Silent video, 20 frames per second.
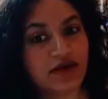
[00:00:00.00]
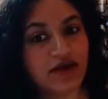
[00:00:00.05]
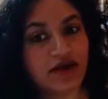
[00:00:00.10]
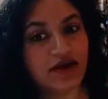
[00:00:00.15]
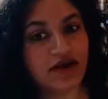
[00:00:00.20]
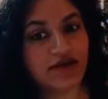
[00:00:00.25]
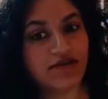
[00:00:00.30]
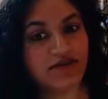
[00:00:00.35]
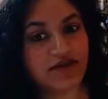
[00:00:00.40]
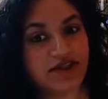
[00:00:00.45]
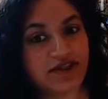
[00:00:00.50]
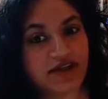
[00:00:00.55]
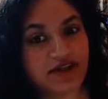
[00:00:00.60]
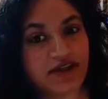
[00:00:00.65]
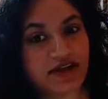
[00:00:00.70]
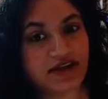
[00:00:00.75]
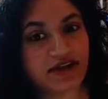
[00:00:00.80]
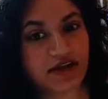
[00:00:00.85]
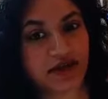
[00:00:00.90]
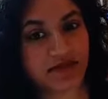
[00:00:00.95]
everything
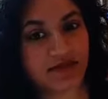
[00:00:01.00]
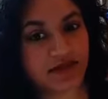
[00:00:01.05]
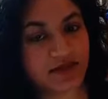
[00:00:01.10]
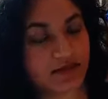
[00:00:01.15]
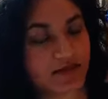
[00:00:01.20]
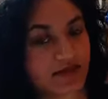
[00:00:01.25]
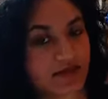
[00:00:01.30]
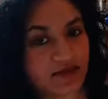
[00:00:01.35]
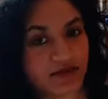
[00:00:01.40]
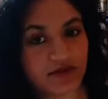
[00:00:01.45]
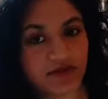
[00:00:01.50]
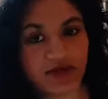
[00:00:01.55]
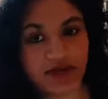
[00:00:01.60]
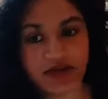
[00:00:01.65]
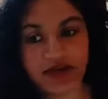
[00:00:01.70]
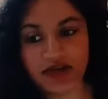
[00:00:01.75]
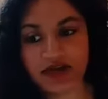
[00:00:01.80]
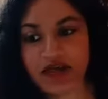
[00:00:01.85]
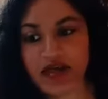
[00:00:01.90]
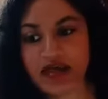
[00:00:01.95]
that comes up is
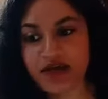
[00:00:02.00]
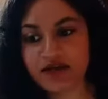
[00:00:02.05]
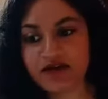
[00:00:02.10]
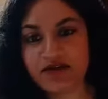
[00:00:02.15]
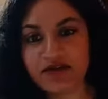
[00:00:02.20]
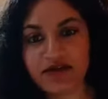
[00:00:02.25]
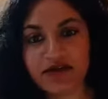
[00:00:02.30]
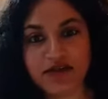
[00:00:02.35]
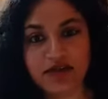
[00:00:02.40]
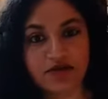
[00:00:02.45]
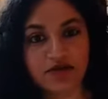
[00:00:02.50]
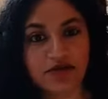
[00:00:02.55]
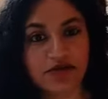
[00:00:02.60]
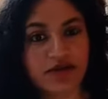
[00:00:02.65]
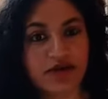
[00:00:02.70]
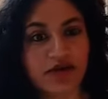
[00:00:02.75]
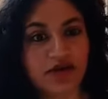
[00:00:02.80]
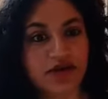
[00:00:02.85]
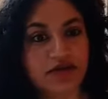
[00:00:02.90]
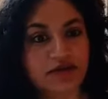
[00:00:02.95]
okay, anger is
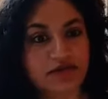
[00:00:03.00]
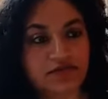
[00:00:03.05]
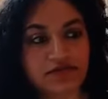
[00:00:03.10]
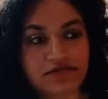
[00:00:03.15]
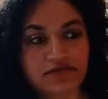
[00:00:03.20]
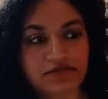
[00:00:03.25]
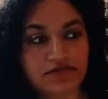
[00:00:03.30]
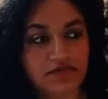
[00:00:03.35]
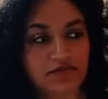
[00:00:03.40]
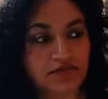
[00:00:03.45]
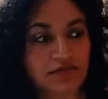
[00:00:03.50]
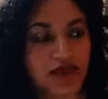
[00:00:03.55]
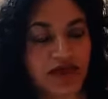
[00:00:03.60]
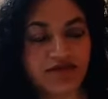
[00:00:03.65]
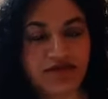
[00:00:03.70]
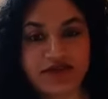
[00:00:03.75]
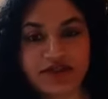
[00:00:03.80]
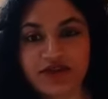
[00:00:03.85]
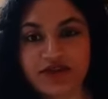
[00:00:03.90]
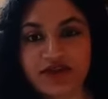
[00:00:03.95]
okay,
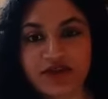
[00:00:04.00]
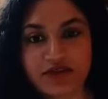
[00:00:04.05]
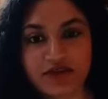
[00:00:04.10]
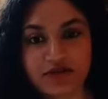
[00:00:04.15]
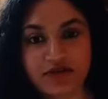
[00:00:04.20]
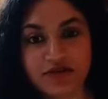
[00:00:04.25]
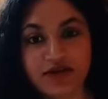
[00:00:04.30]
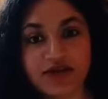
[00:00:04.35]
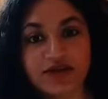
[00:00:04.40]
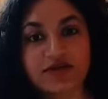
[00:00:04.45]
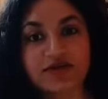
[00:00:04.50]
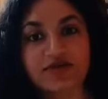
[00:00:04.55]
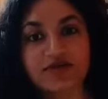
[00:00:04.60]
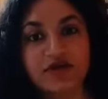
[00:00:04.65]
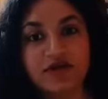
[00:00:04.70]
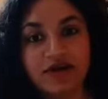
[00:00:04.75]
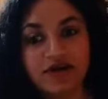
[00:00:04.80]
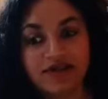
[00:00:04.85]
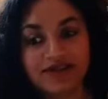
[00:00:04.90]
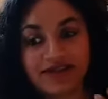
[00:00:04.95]
everything is okay so
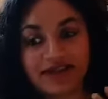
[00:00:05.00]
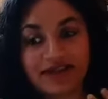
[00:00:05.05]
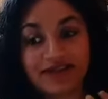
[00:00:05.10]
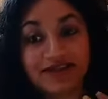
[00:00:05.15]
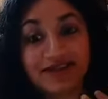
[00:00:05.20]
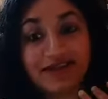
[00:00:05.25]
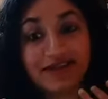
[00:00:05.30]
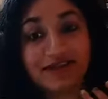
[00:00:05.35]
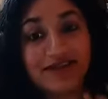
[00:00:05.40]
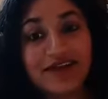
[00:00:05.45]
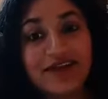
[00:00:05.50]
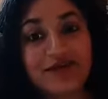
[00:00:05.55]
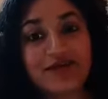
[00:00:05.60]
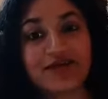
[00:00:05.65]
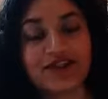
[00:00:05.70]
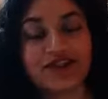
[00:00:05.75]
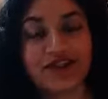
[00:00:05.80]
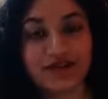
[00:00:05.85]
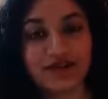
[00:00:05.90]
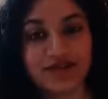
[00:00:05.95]
long as they can sit
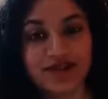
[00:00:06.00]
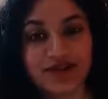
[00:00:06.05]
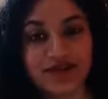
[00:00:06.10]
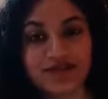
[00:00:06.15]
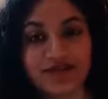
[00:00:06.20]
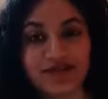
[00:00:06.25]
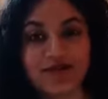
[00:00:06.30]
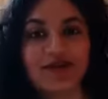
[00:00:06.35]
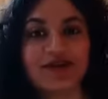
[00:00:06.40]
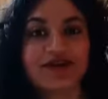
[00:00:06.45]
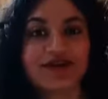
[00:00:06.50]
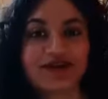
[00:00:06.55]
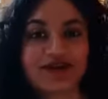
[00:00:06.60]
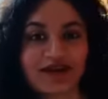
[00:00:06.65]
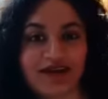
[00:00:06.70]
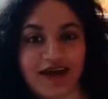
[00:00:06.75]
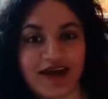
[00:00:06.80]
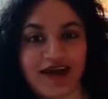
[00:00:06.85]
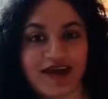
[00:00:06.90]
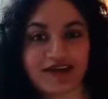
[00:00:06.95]
with themselves, not
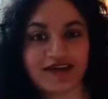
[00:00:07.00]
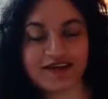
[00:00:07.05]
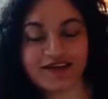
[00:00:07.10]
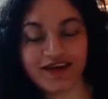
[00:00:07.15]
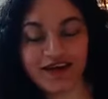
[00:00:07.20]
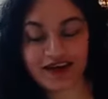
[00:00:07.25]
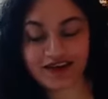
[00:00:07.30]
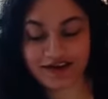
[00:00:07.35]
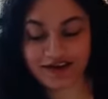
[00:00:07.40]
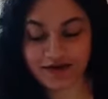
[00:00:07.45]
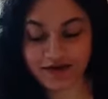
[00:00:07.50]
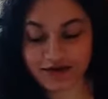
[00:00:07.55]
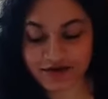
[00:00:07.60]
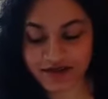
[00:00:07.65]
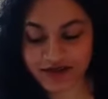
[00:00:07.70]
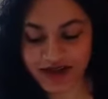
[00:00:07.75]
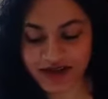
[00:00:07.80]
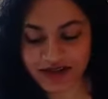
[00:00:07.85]
act, act out of it.